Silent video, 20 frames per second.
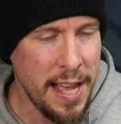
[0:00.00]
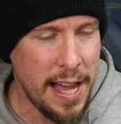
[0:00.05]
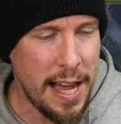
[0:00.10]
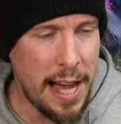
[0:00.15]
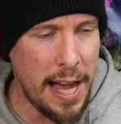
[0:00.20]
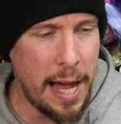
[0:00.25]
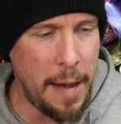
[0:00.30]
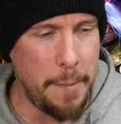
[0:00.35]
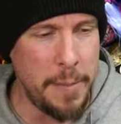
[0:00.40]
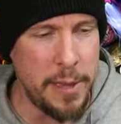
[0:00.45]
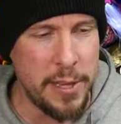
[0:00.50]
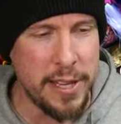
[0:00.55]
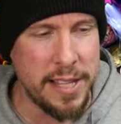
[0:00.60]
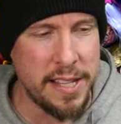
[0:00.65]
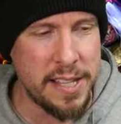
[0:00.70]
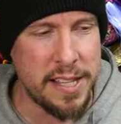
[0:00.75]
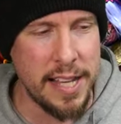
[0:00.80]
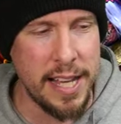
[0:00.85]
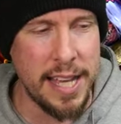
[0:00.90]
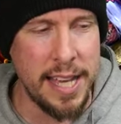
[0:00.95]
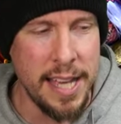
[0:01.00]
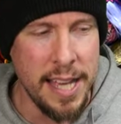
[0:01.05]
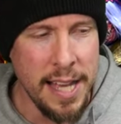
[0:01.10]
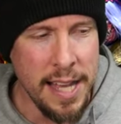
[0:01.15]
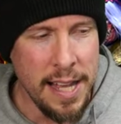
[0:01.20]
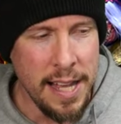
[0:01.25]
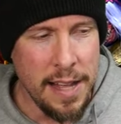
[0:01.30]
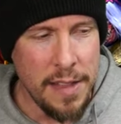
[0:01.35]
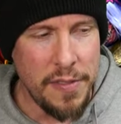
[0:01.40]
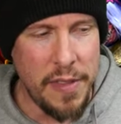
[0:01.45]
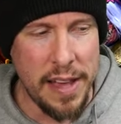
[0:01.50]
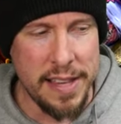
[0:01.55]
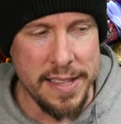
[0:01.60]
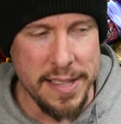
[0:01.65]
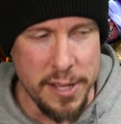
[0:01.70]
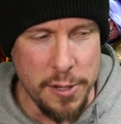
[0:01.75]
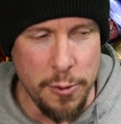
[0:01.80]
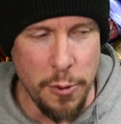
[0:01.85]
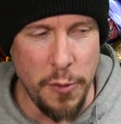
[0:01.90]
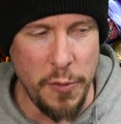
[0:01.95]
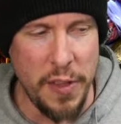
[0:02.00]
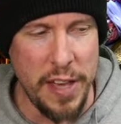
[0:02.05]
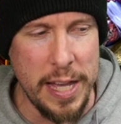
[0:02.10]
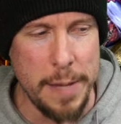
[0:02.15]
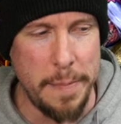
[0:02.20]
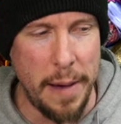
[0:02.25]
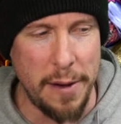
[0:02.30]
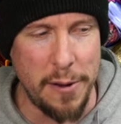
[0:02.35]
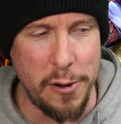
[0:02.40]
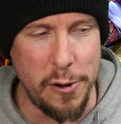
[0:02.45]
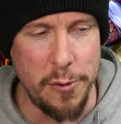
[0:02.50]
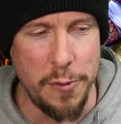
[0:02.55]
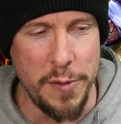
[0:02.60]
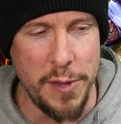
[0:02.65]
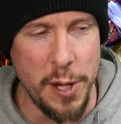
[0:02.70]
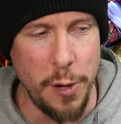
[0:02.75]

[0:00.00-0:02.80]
Uh, but you can see that's the cool thing about her in the